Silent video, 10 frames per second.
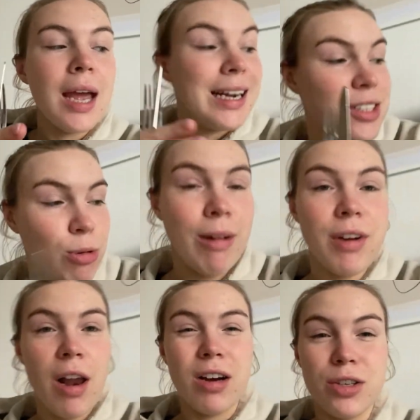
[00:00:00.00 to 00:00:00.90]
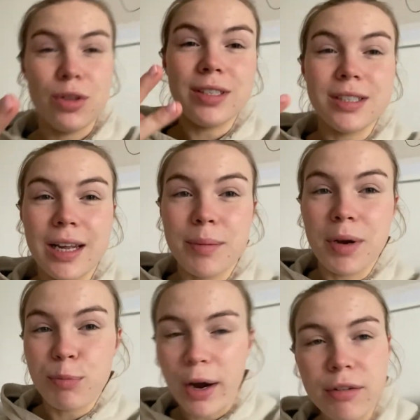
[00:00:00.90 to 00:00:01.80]
It's 12 o'clock, so this is like
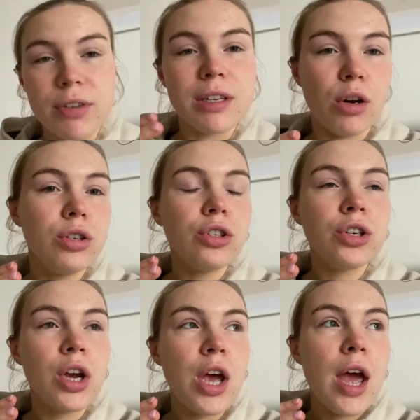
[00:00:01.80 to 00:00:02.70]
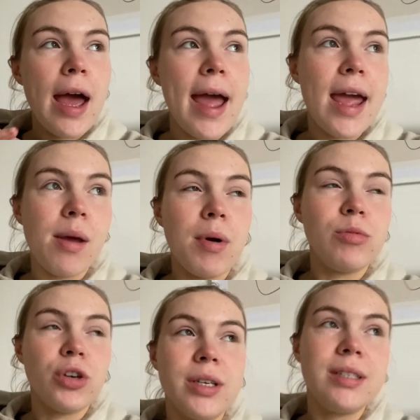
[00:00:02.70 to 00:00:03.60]
my breakfast lunch. I'm
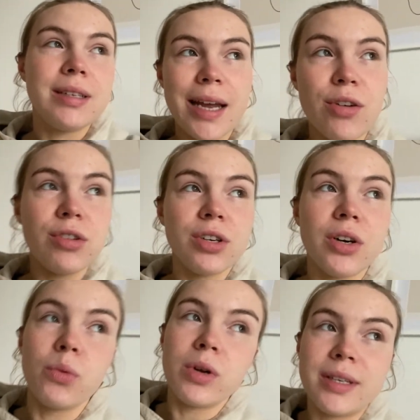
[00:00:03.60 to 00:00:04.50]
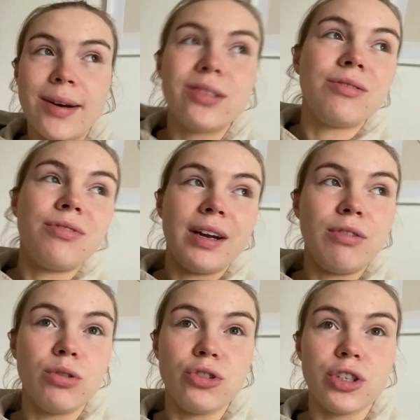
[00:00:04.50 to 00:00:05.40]
trying to stay under
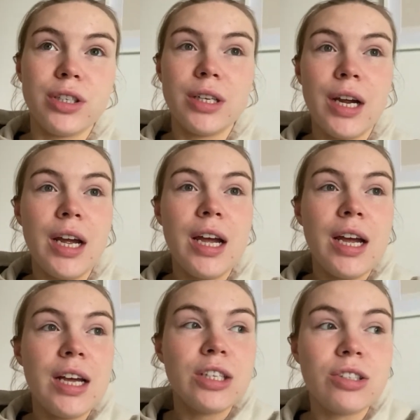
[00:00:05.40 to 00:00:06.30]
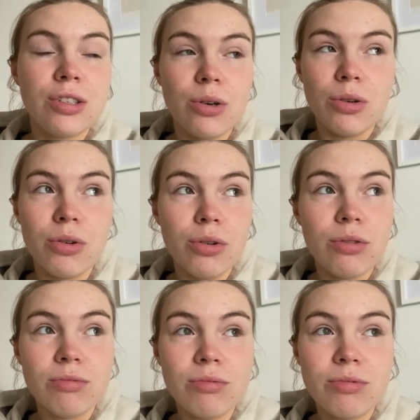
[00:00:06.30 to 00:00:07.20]
1,500.
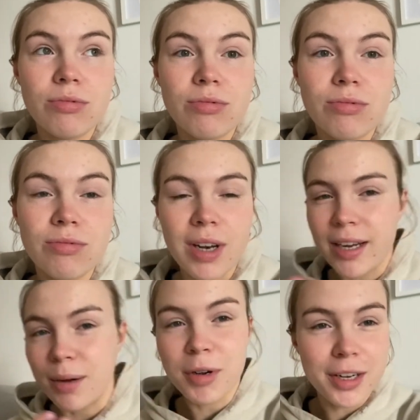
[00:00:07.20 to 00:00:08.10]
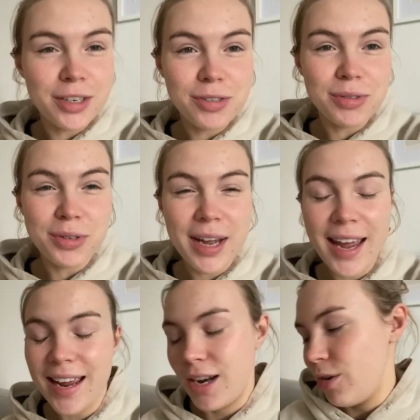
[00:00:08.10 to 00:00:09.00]
So, like, I'm kind of doing
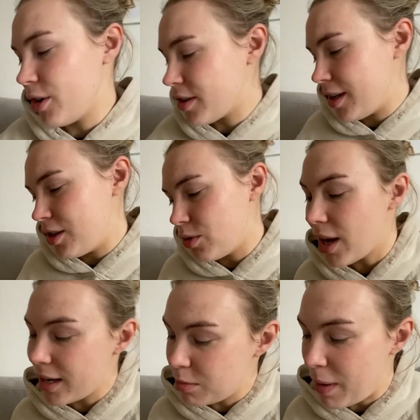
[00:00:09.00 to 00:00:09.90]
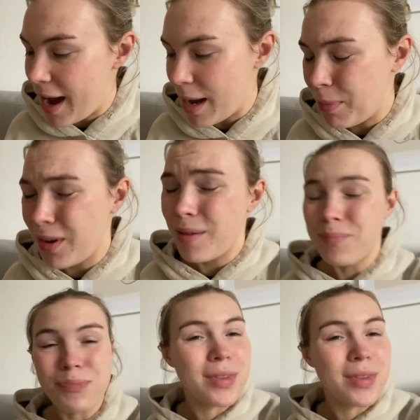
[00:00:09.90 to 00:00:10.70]
okay. And I know you're saying the Nutella's bad, but